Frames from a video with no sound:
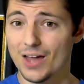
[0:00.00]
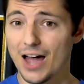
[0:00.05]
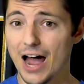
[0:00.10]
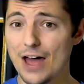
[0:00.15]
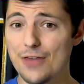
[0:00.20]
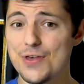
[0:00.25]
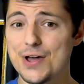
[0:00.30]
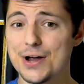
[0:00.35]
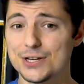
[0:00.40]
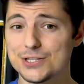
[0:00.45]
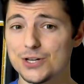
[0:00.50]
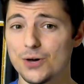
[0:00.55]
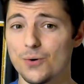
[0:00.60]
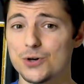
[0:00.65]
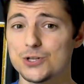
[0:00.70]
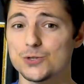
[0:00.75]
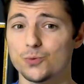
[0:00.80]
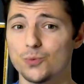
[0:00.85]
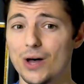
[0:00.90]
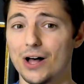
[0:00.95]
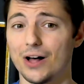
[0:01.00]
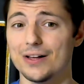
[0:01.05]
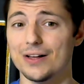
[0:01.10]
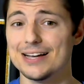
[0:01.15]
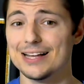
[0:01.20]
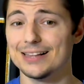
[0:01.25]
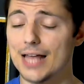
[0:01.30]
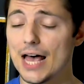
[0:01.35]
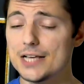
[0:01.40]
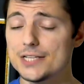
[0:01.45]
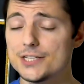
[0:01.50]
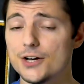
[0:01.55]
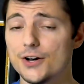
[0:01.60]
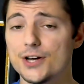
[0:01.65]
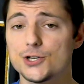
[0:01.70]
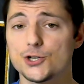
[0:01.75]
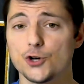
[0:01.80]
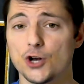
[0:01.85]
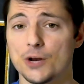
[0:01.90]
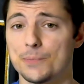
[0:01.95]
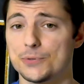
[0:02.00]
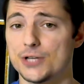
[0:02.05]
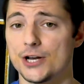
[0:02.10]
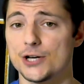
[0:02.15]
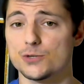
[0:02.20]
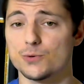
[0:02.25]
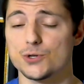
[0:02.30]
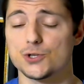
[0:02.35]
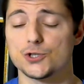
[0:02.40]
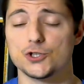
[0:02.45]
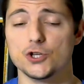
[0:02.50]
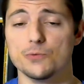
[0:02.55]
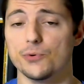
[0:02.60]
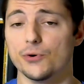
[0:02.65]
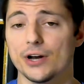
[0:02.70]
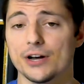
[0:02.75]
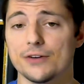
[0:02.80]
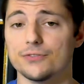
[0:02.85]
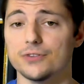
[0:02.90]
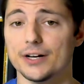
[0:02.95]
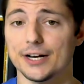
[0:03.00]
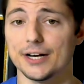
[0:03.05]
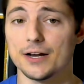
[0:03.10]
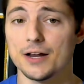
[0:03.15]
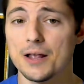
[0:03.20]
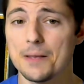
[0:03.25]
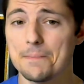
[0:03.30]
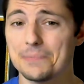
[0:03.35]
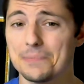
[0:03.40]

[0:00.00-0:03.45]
I think so as well. Last year, his shooting percentage was super inflated,